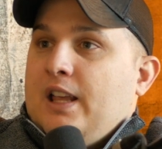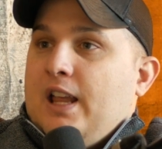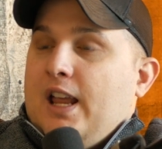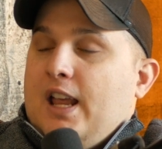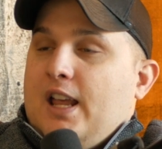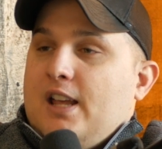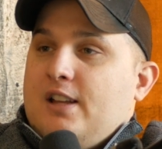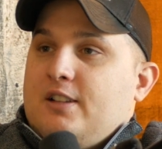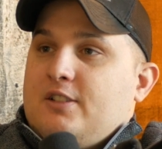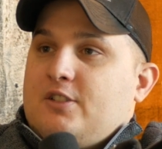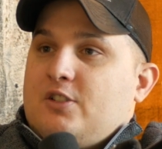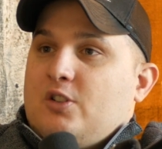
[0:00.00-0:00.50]

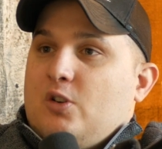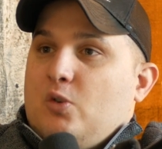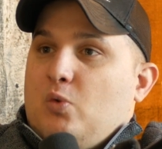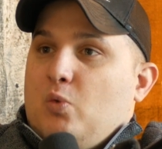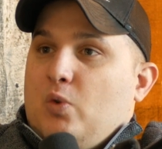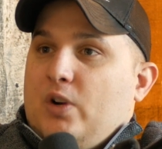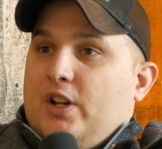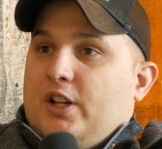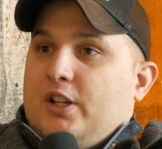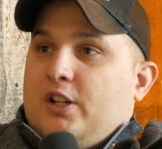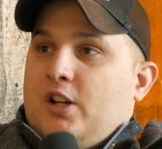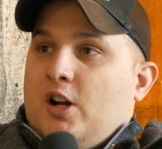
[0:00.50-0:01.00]
And so
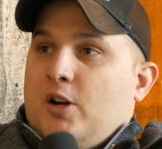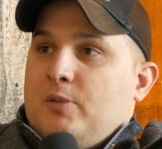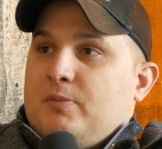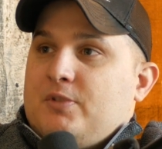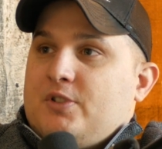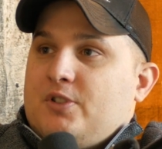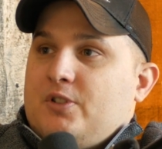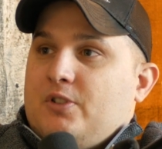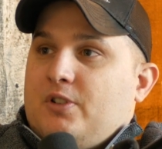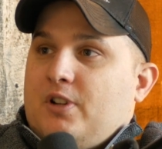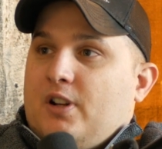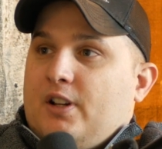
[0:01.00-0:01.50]
when it comes
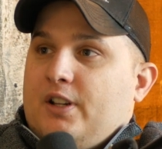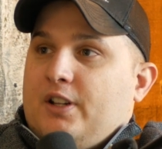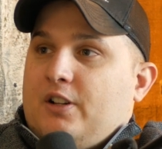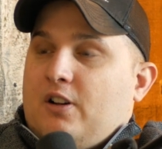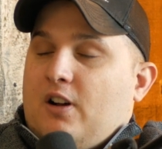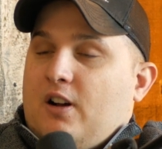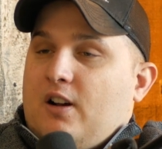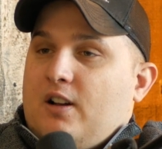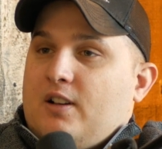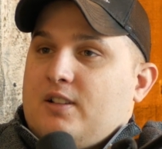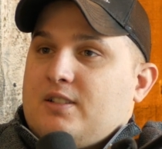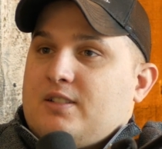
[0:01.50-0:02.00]
to cutting
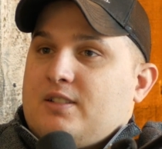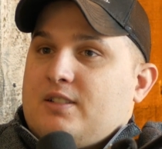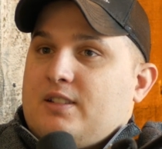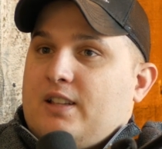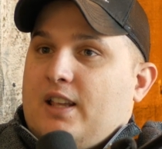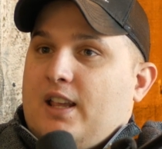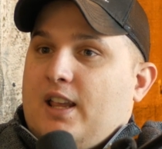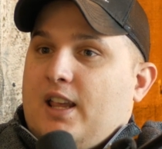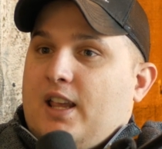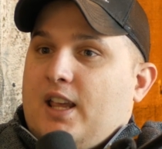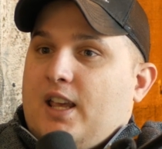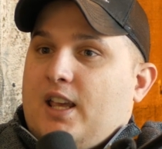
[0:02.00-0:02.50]
costs
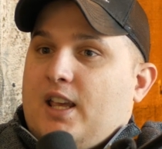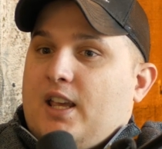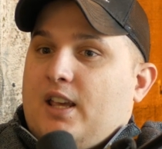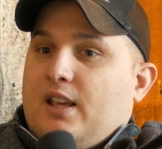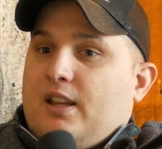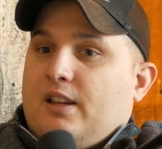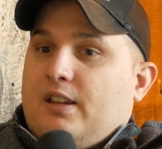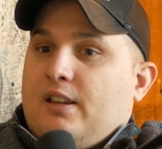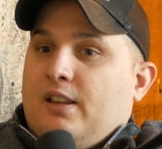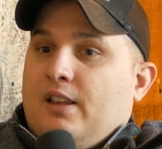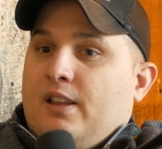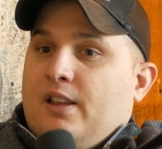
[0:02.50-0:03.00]

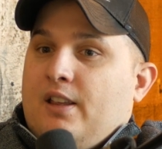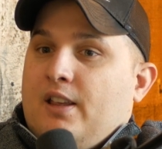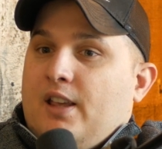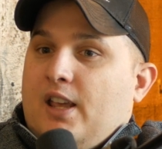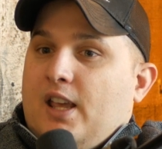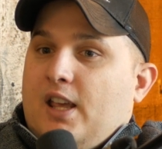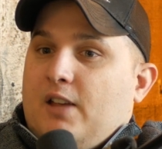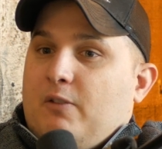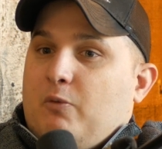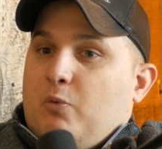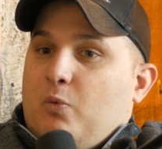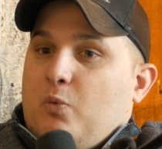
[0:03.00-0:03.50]
and
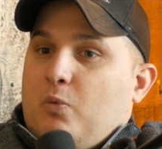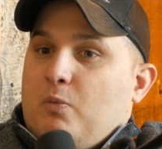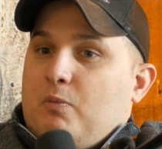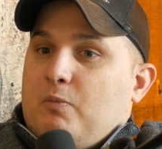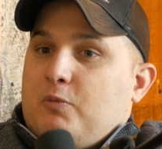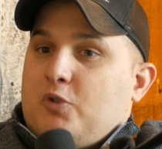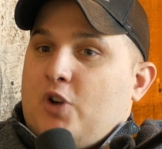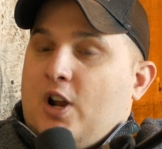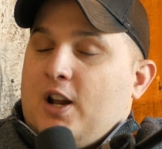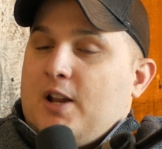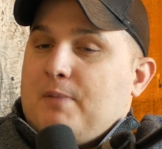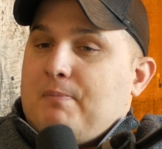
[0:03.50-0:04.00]

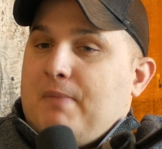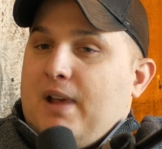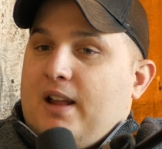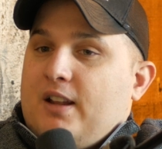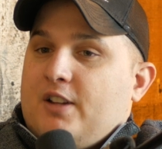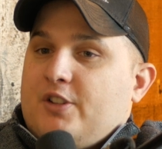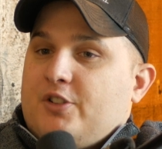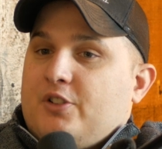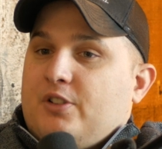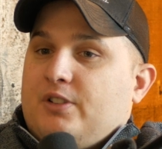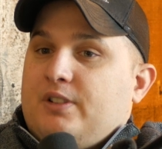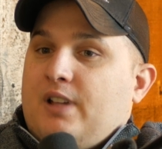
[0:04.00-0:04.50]
trying to
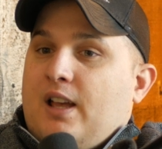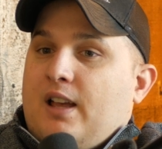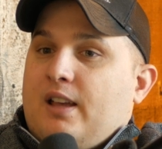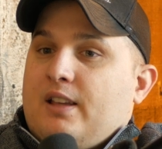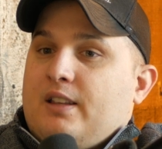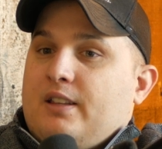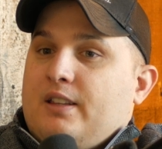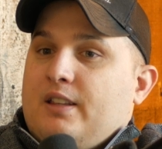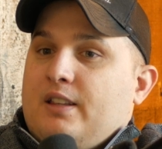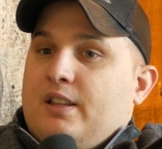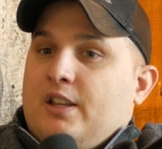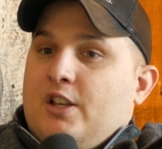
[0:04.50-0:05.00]
manage your
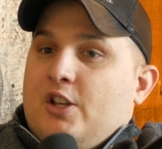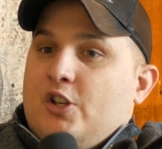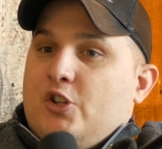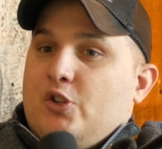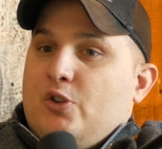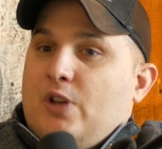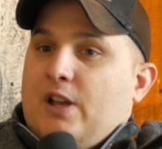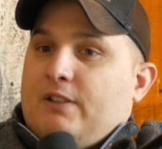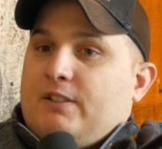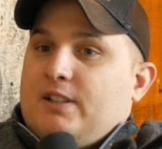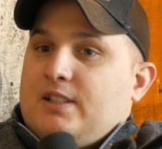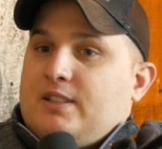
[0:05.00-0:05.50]
debt,
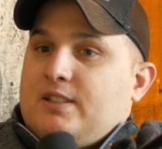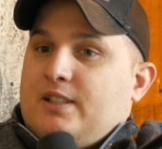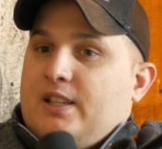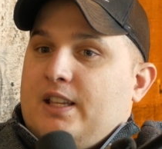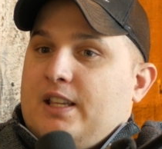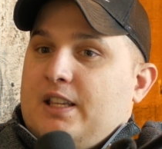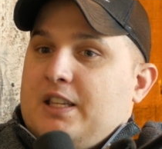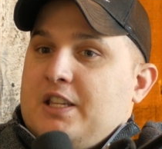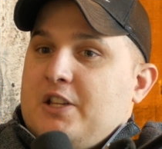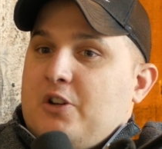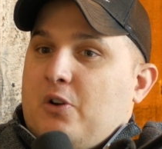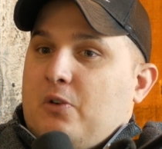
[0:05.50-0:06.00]
you have to
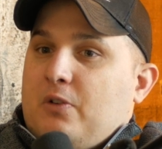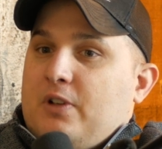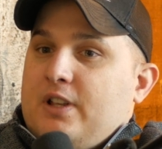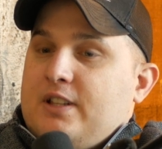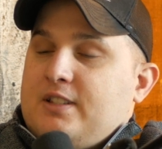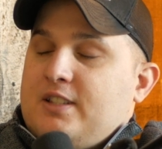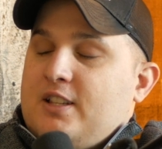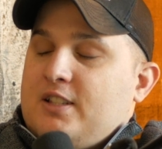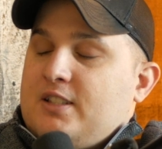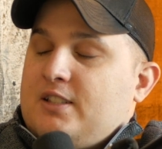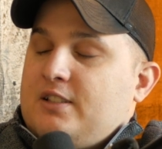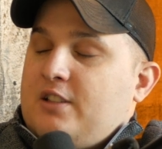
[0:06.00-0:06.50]
see,
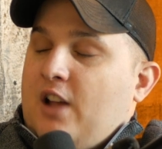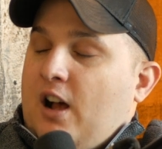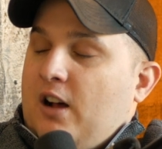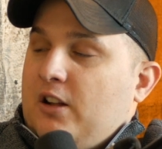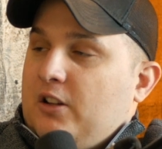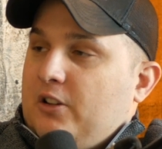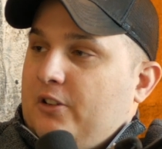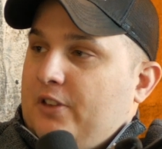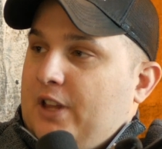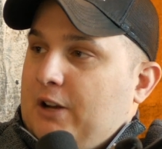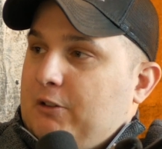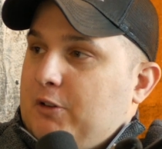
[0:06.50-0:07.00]
is this
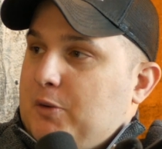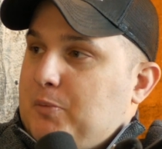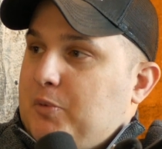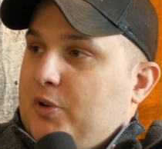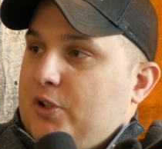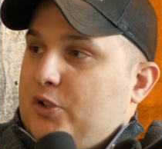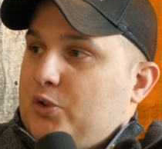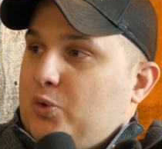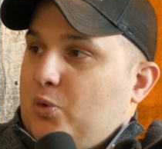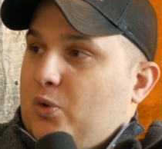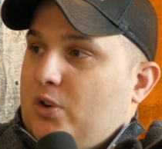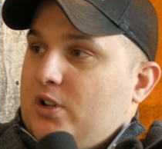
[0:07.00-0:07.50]
dollar that I'm going to
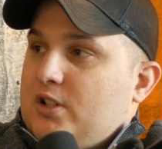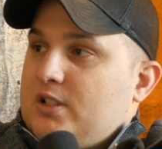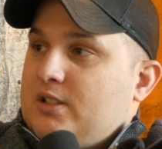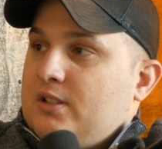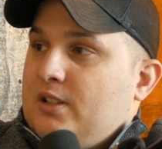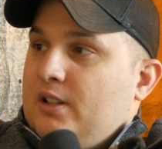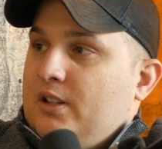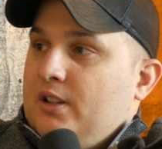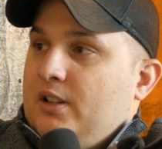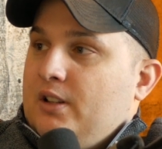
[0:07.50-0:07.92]
put towards